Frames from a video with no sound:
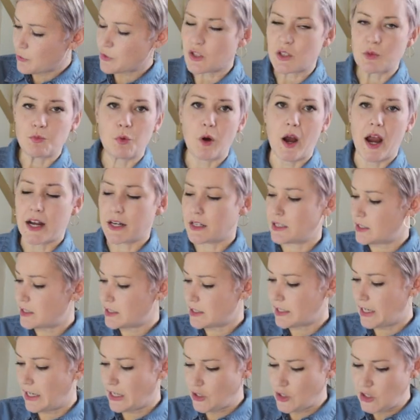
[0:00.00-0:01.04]
was just practice
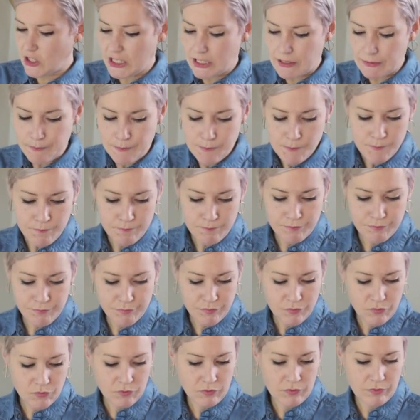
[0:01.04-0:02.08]
sketching.
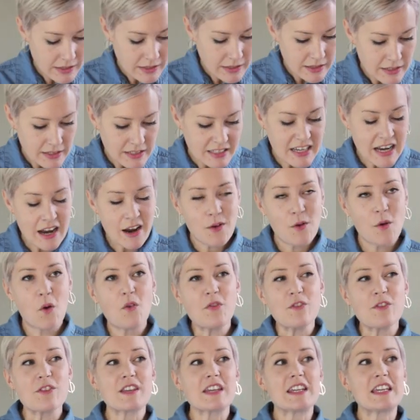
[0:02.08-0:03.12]
Now,
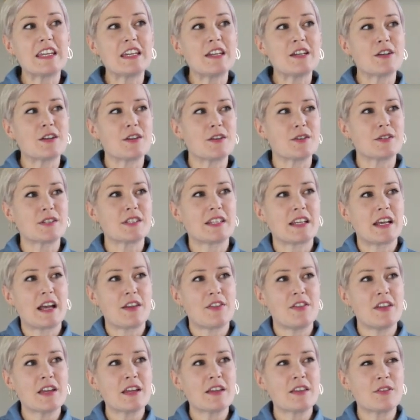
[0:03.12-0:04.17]
over the years, I
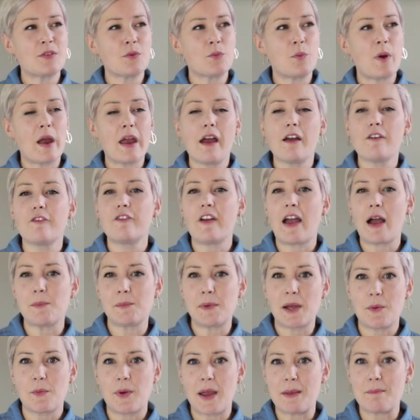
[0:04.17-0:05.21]
think the way I found
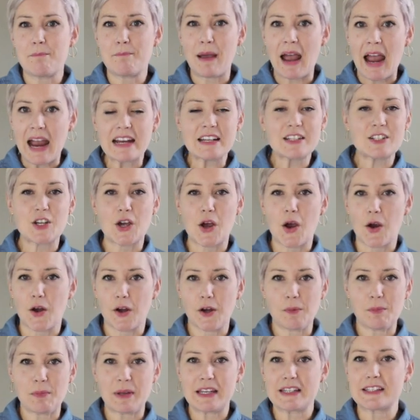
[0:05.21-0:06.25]
my way back to
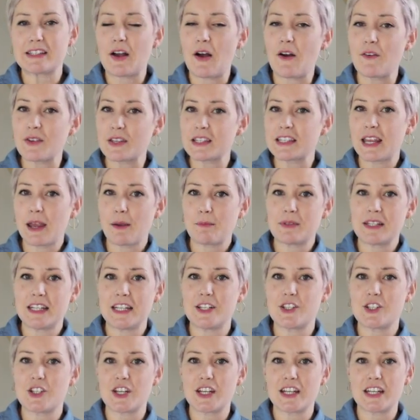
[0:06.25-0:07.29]
art, because obviously I'm
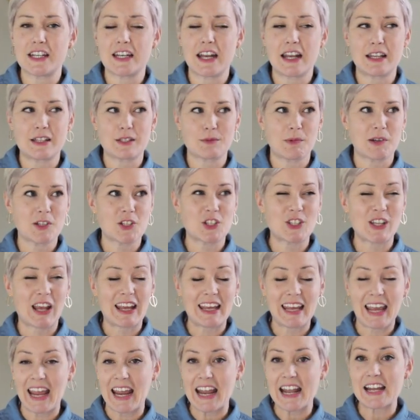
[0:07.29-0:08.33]
teaching as much as I
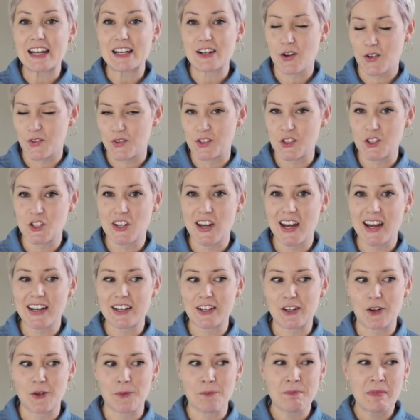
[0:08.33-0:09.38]
can on the
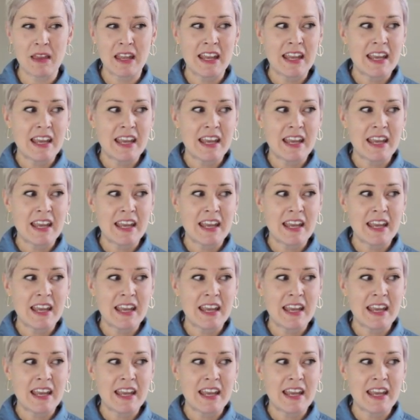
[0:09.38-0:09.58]
channel,